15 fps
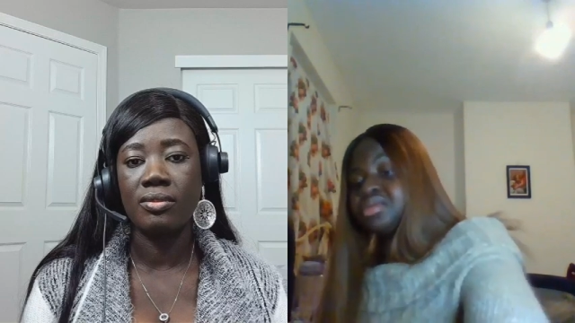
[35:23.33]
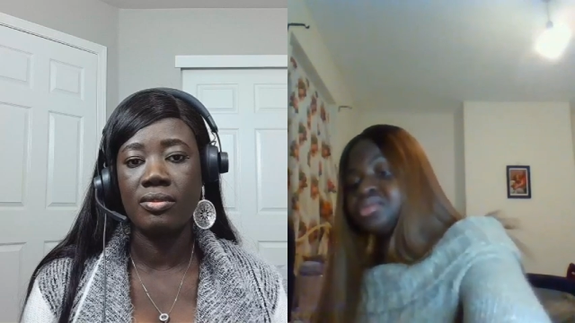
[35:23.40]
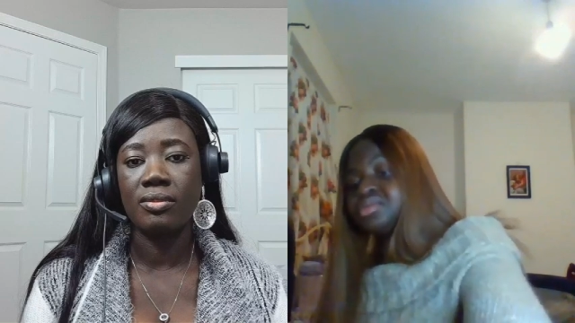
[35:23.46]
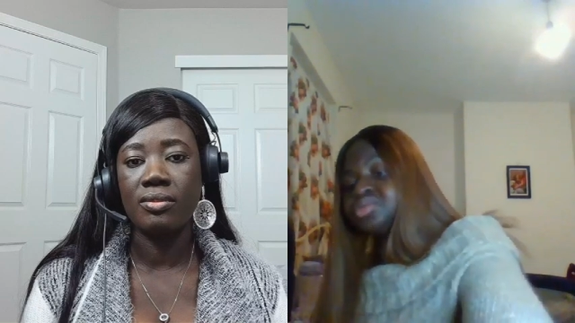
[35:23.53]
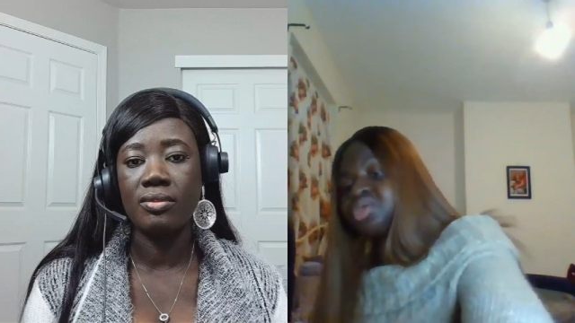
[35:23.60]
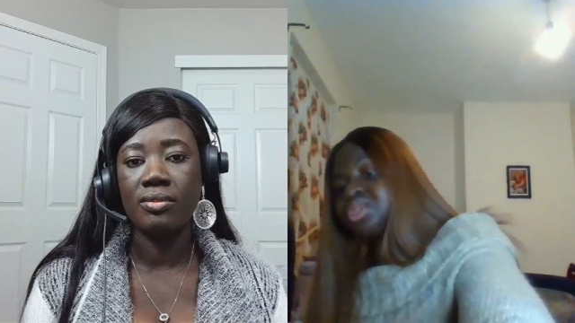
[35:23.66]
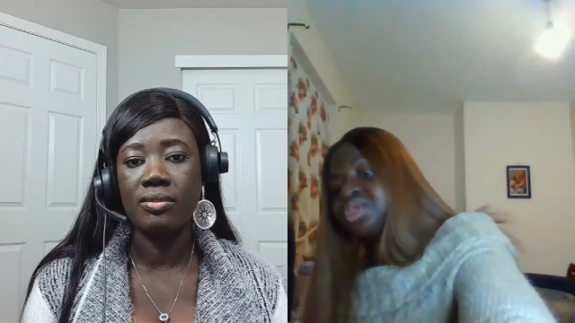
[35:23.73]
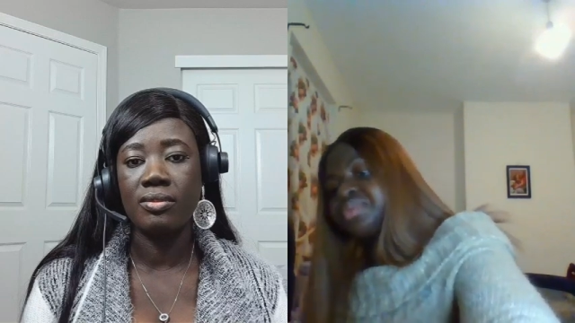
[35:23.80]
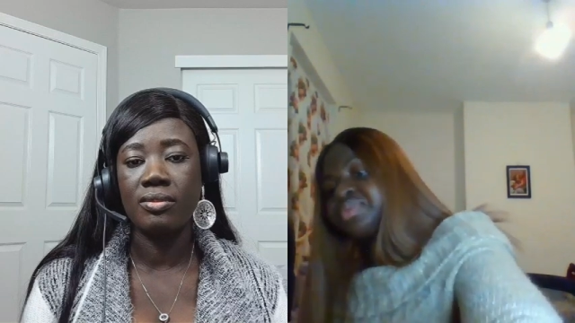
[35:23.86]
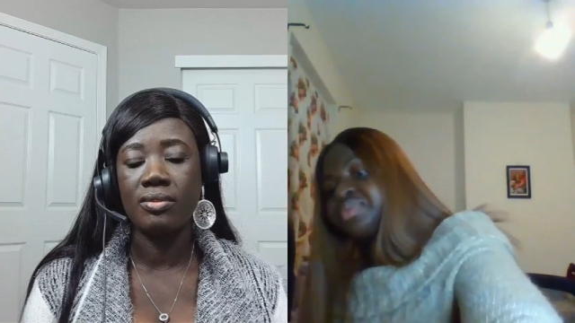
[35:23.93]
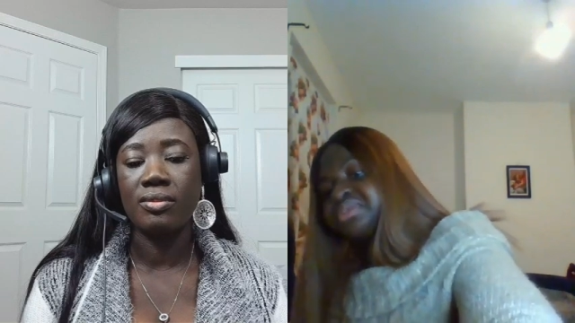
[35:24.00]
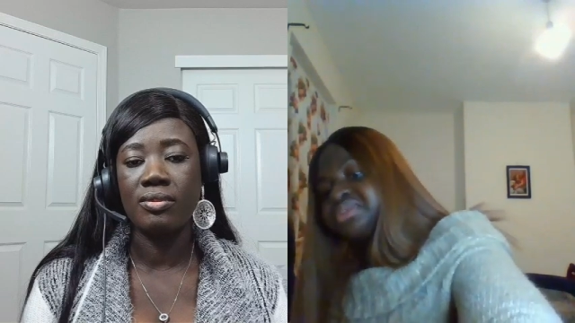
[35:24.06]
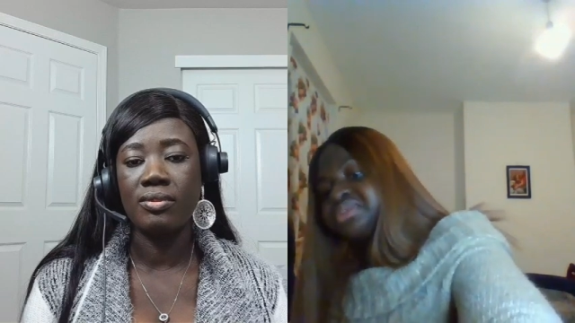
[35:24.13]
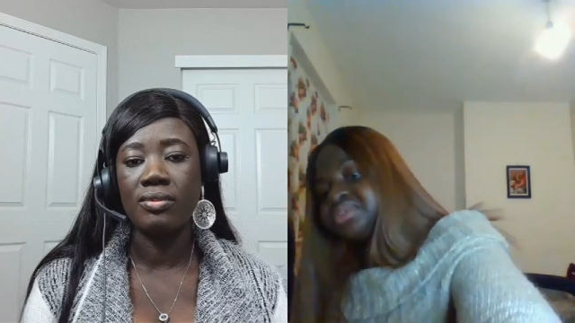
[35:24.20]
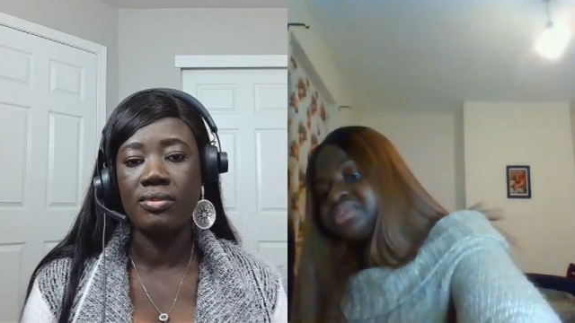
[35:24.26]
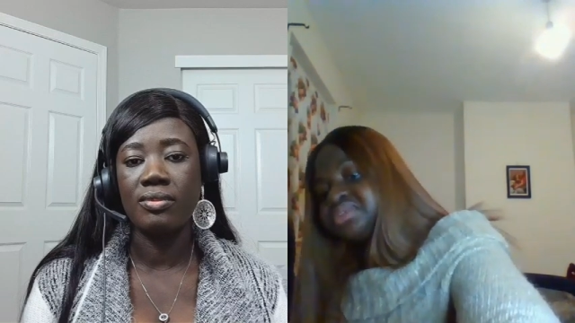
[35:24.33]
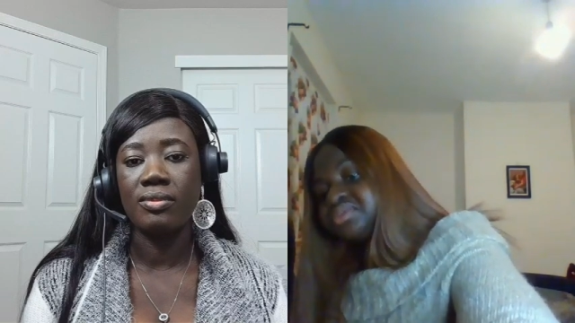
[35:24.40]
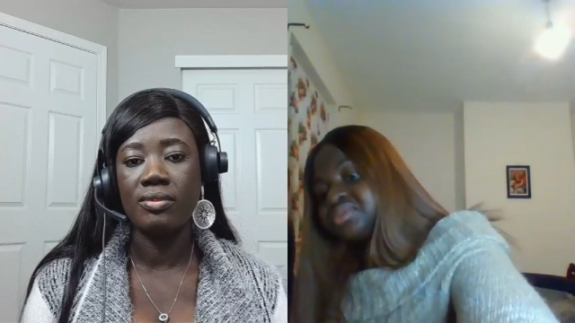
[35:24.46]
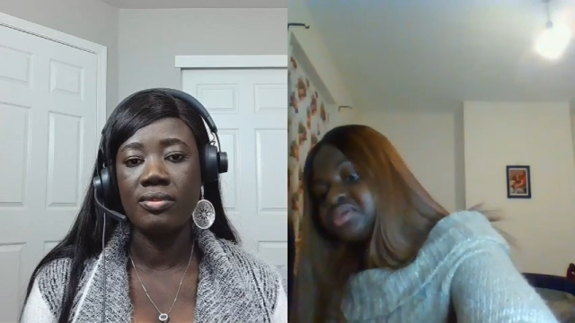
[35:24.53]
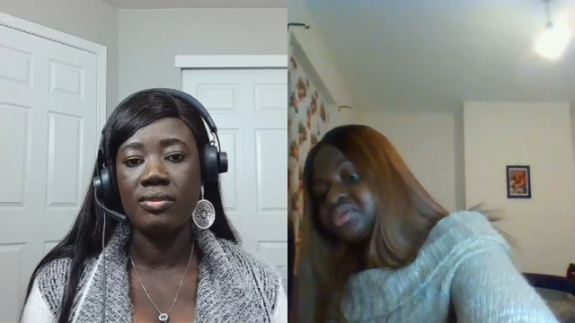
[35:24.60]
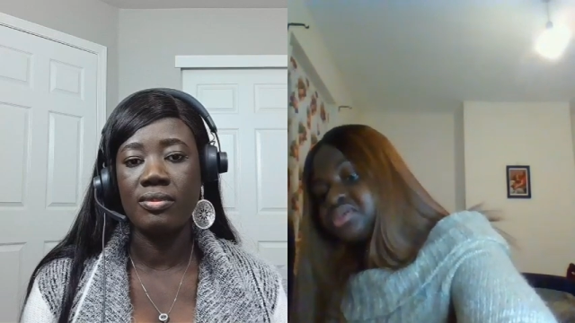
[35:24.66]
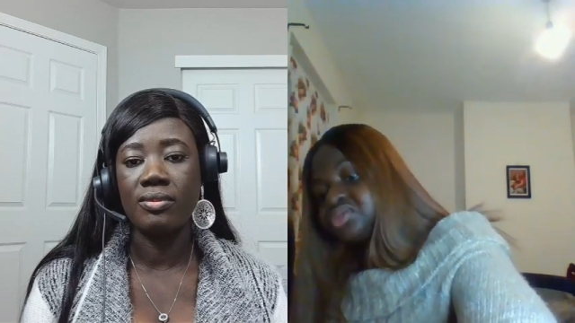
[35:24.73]
Speaker 1: Try other places,
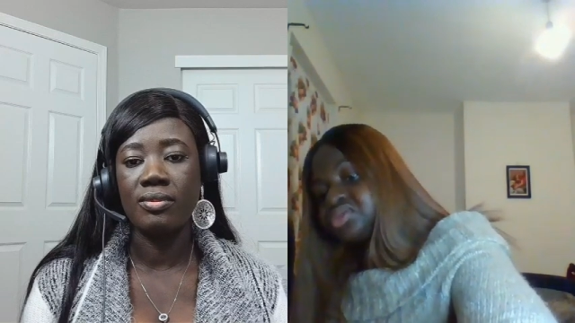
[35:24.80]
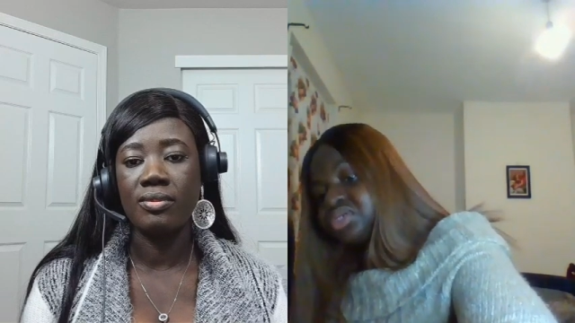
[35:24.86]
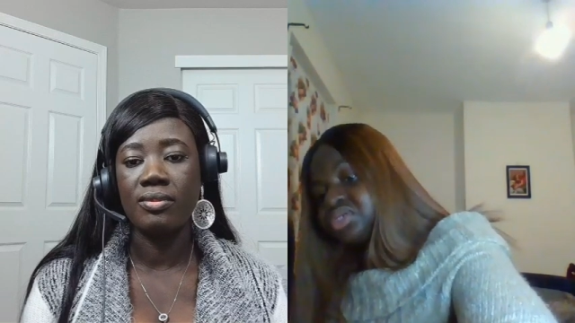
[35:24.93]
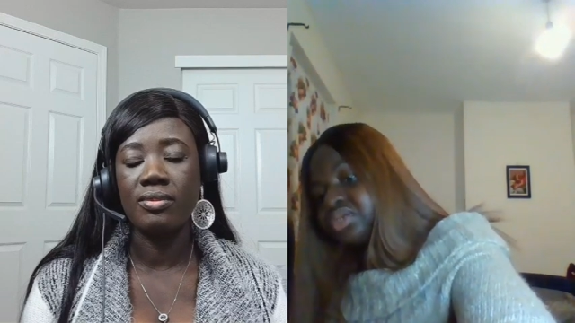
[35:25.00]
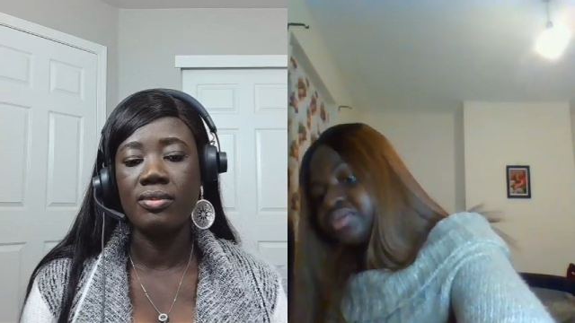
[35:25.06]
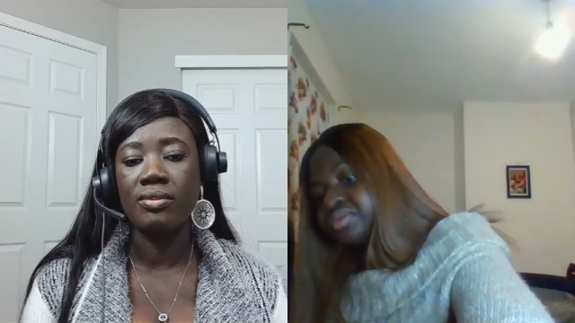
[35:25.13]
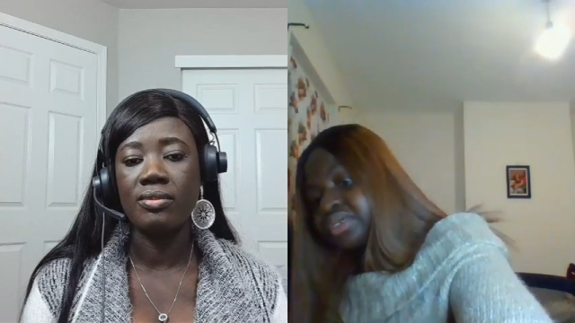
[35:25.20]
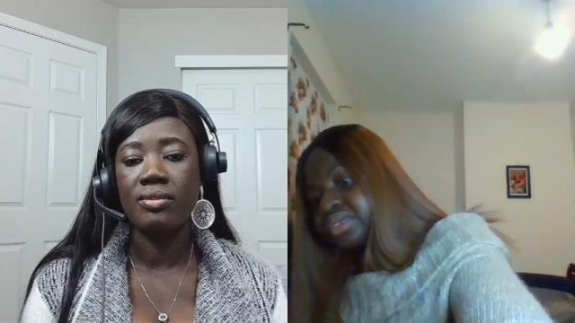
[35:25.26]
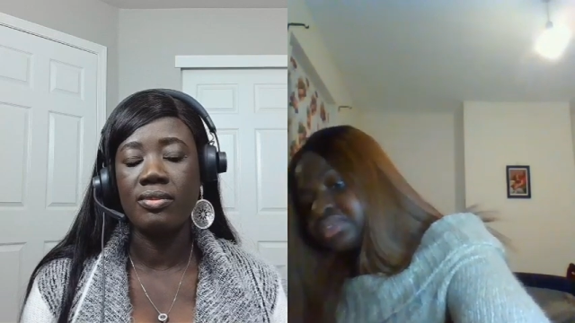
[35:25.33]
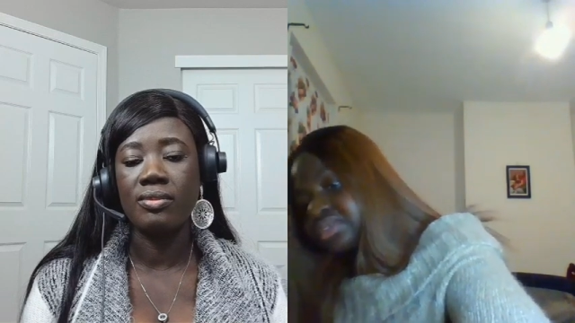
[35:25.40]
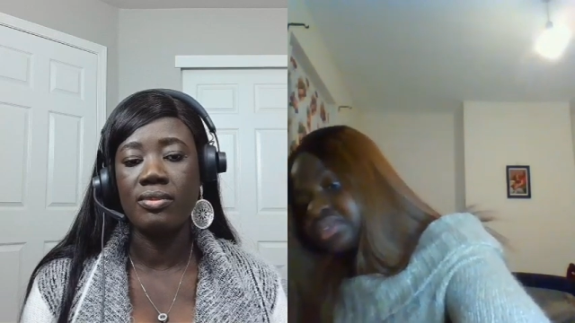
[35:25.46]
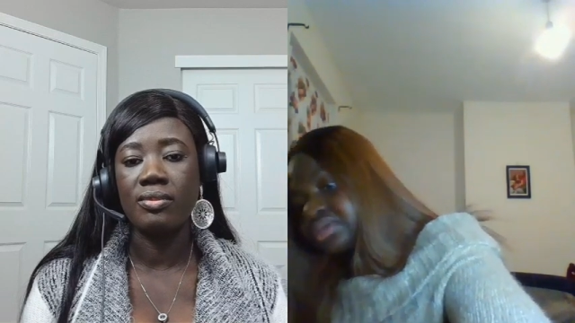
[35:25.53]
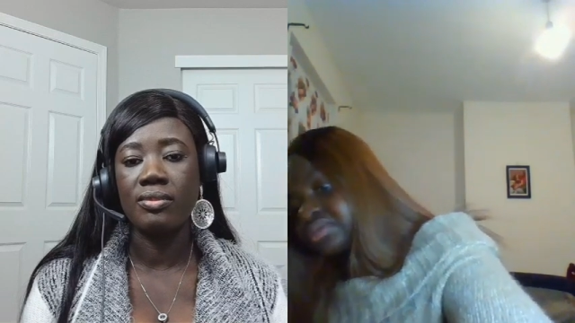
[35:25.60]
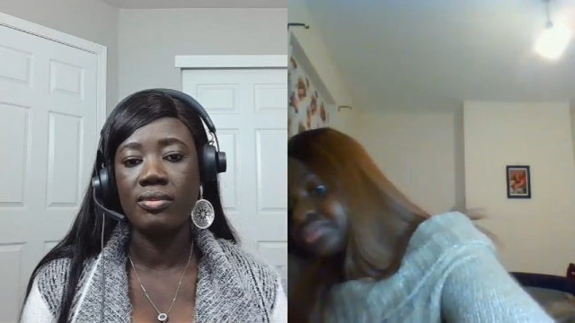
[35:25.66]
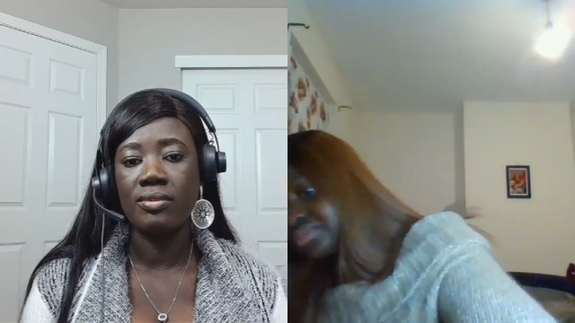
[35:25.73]
because UK right now